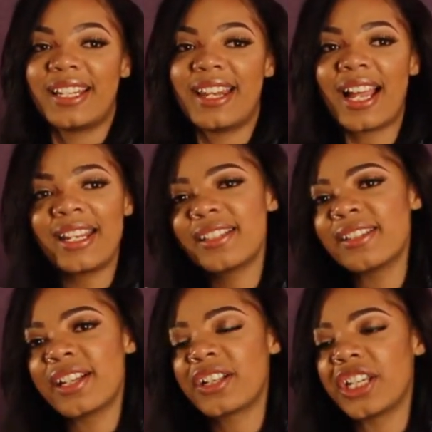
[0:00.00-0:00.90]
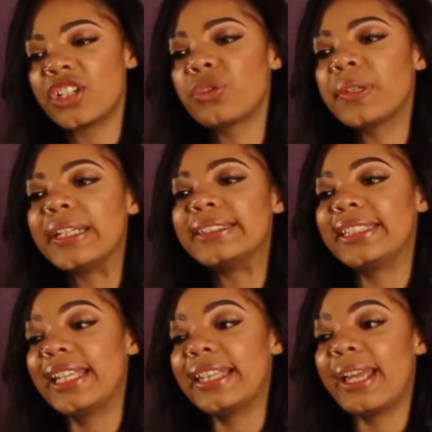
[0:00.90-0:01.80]
Not necessarily a
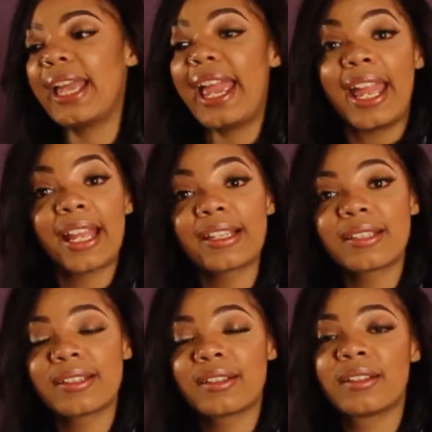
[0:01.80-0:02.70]
trust in the ex,